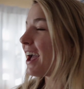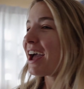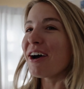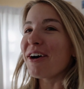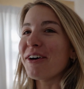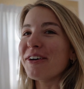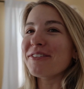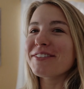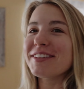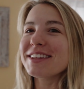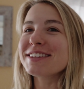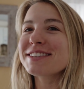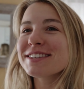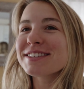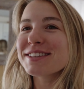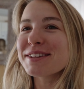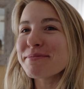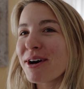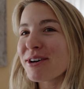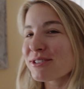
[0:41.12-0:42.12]
oh, this
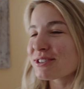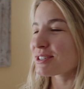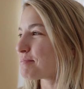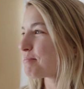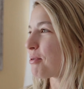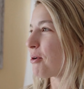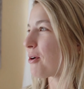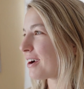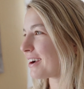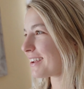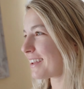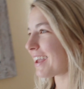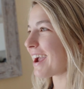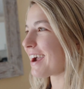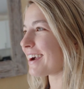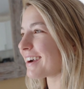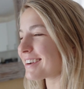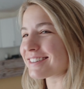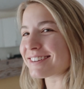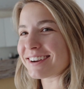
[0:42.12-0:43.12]
is the most important
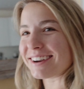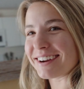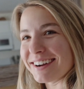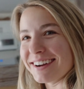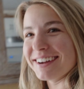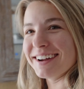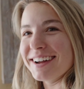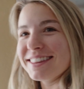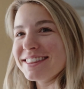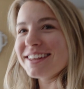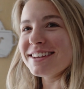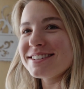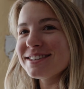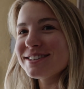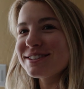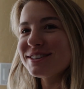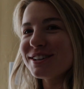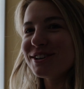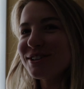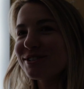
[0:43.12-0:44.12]
character. This
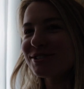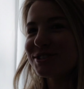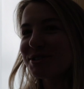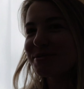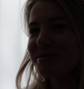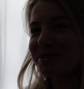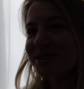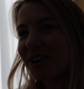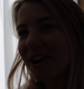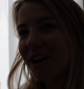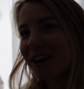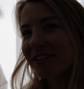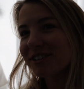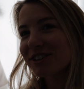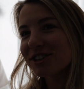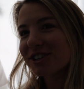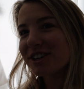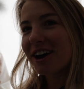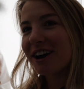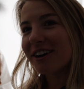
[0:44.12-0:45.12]
is the YouTube star of
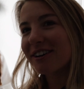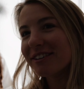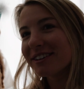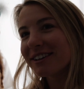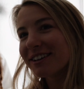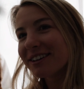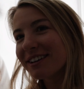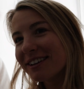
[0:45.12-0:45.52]
the show.